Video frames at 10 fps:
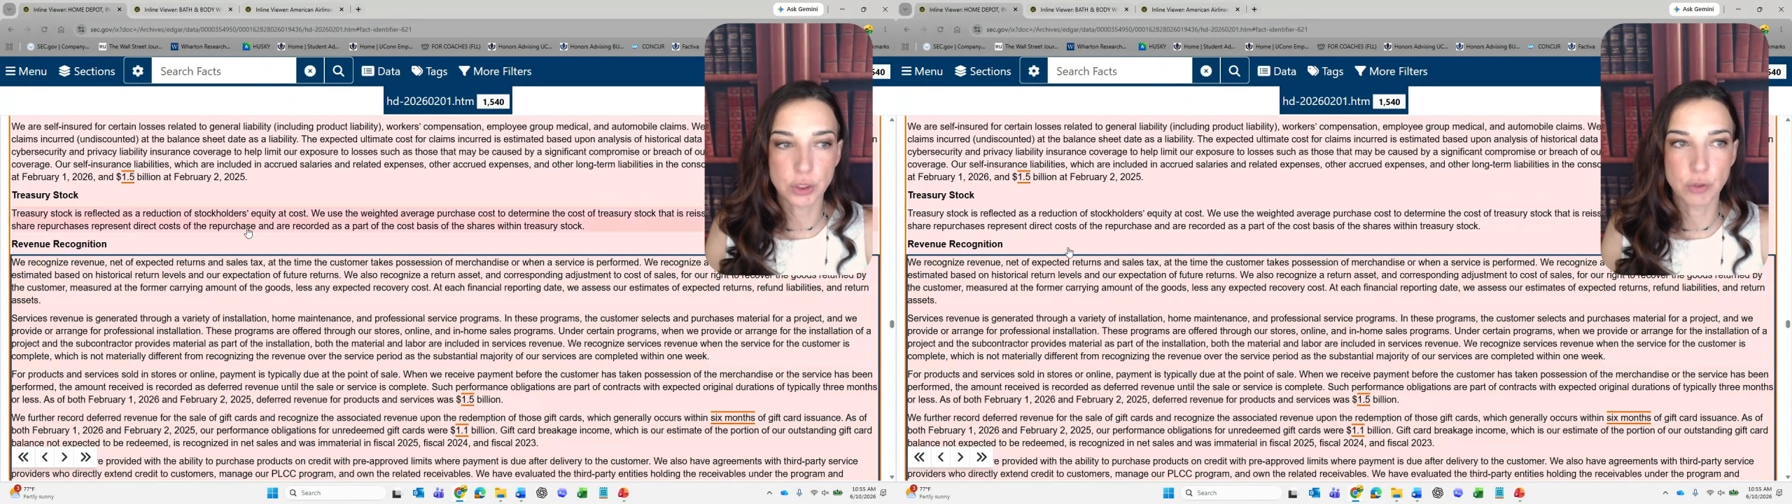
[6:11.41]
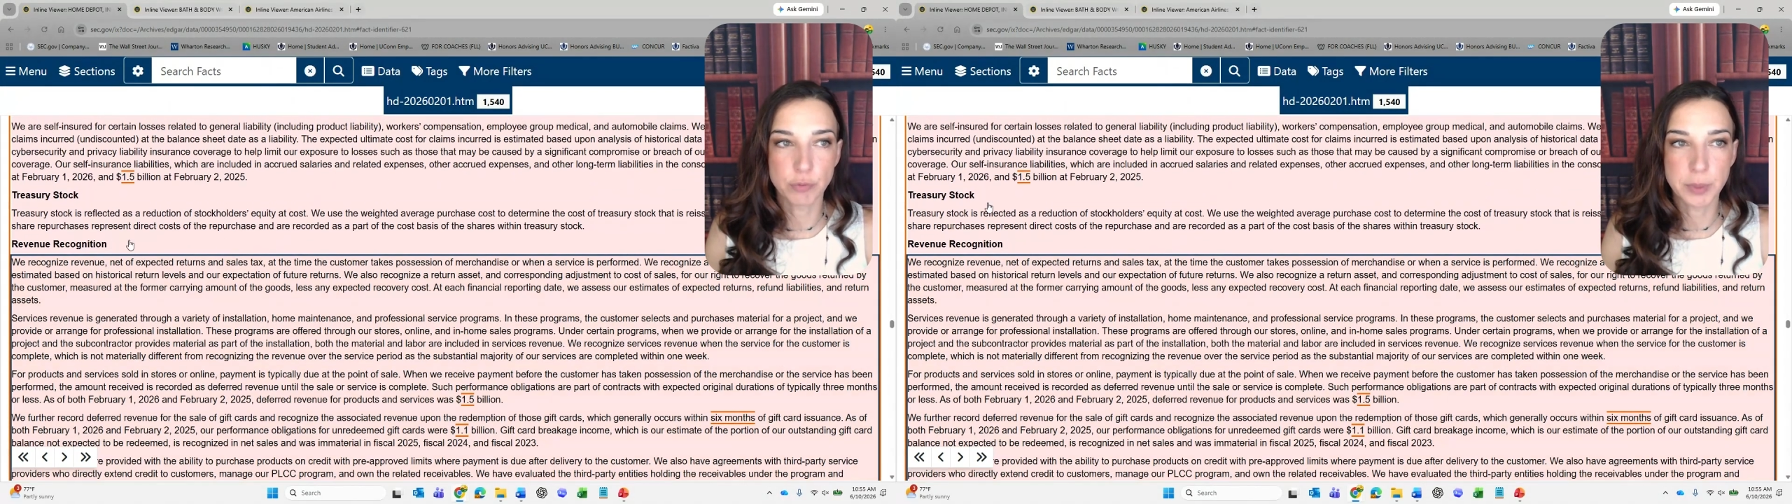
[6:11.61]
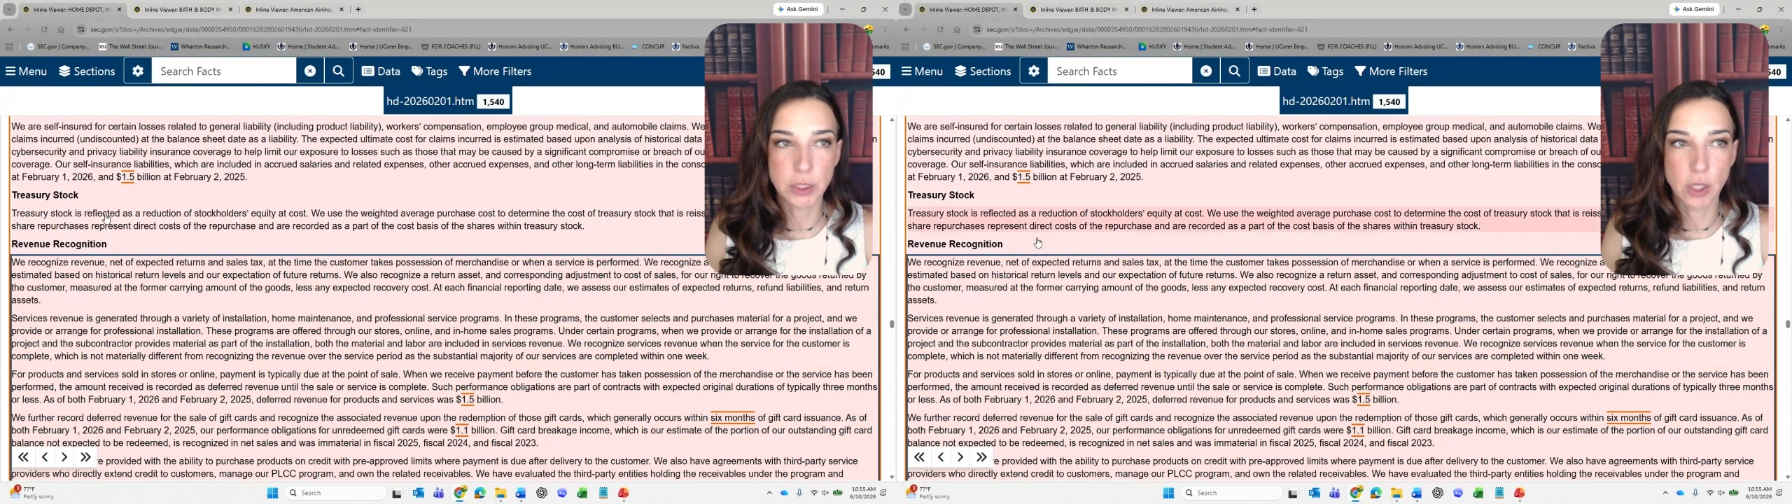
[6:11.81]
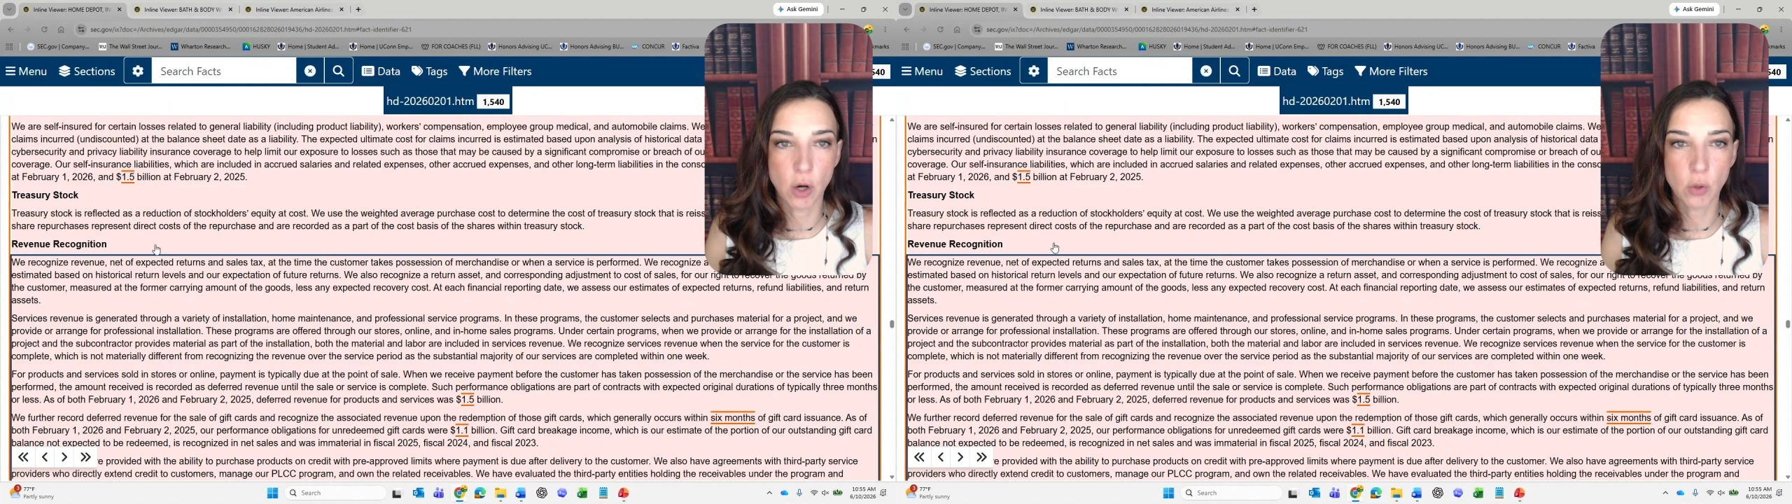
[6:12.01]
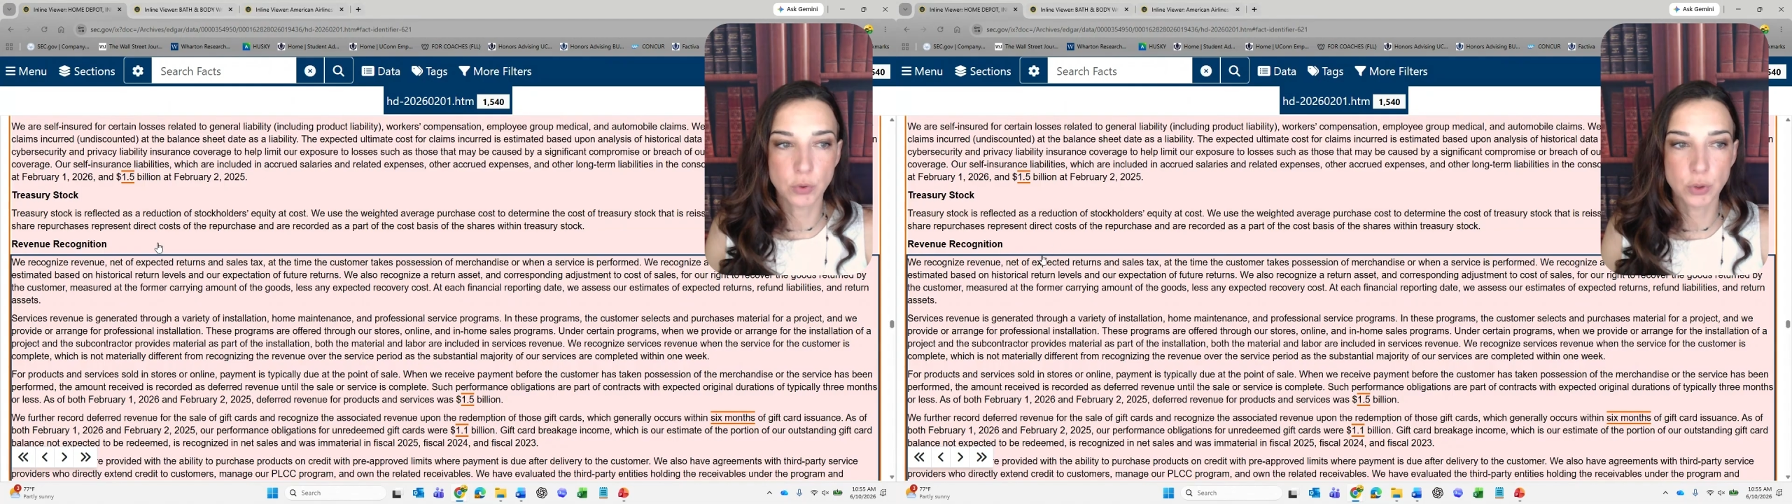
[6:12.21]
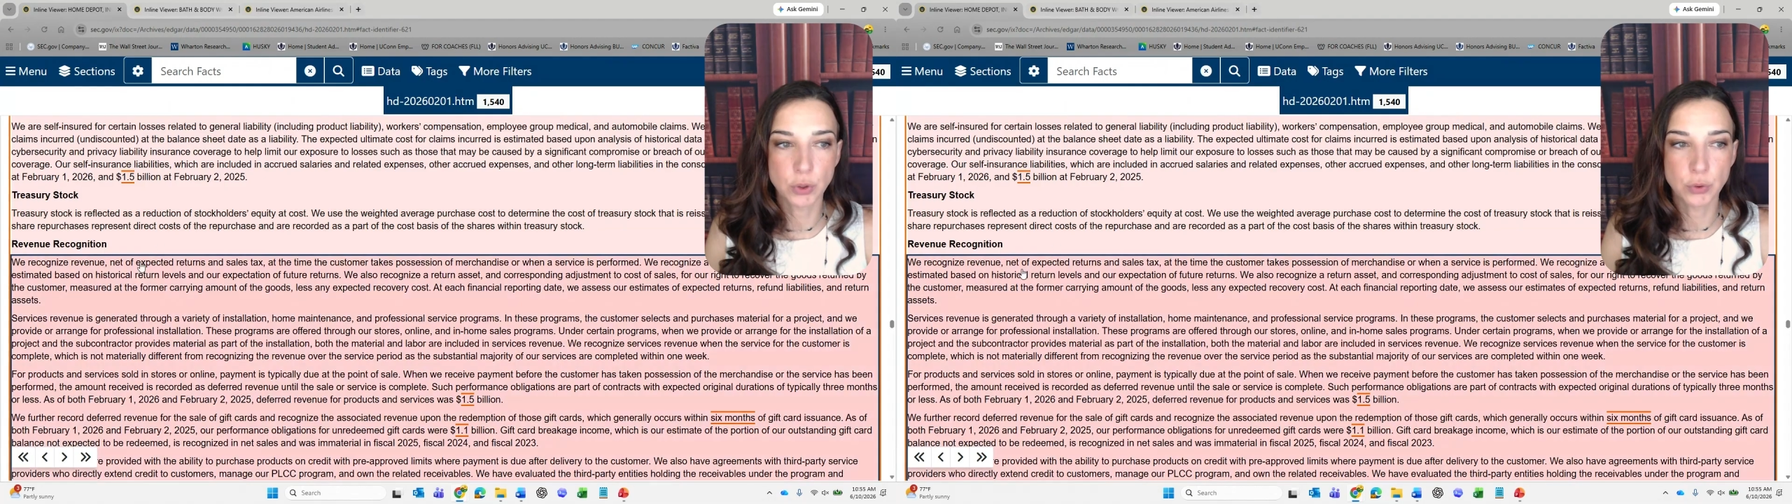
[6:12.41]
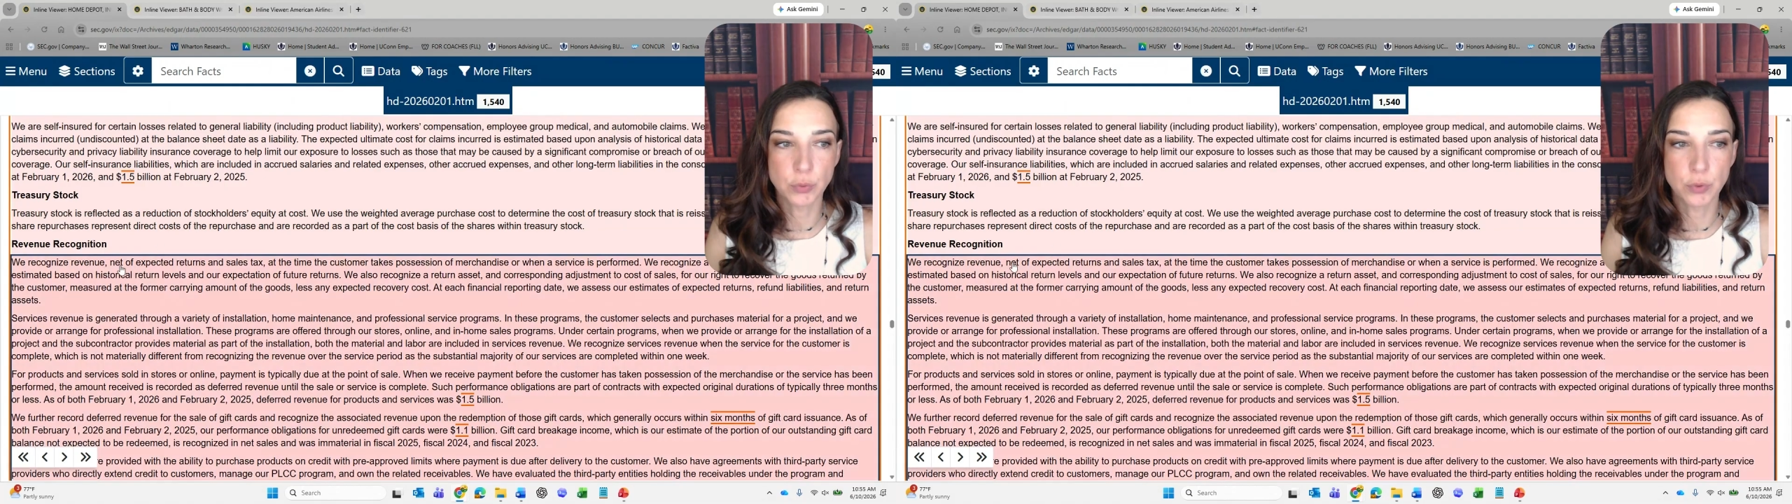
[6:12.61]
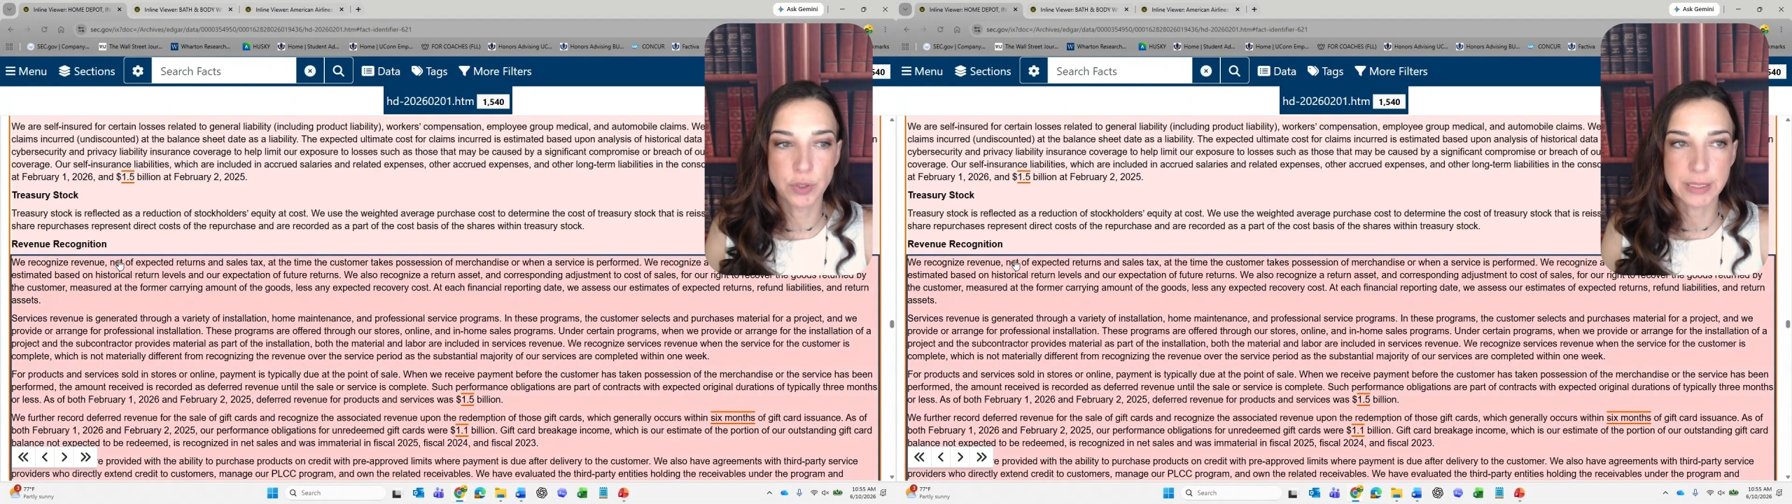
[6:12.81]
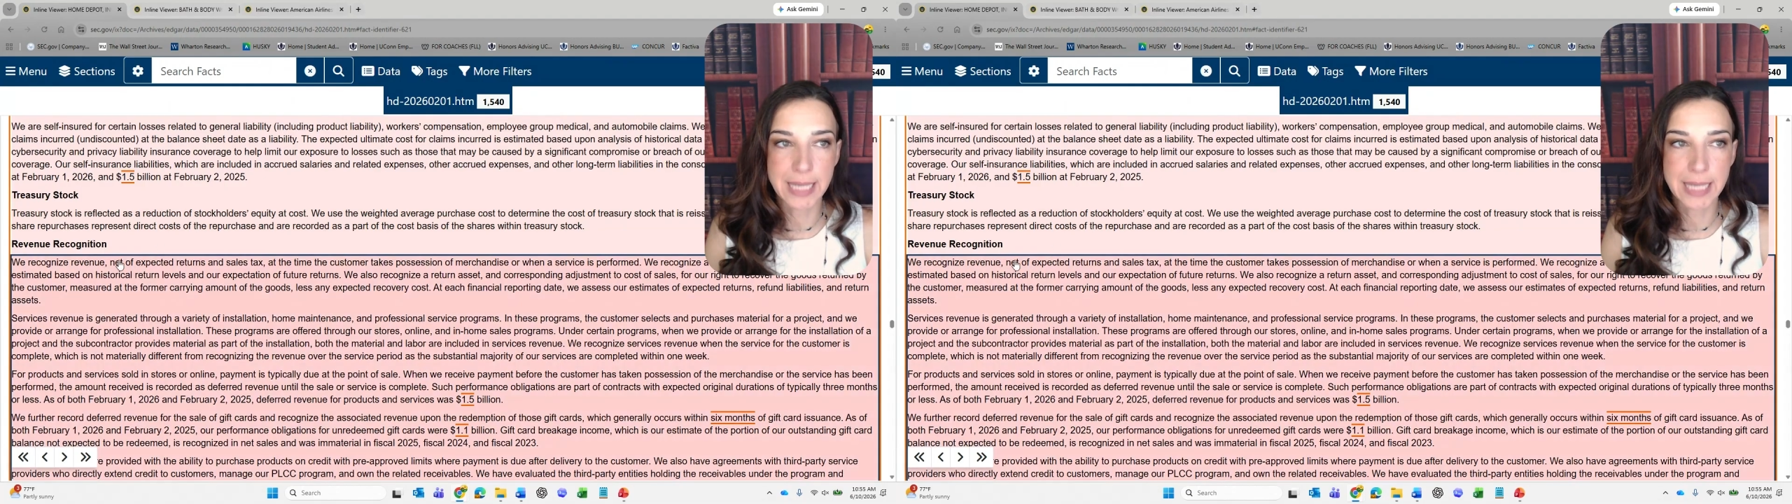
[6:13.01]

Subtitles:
So if we go to the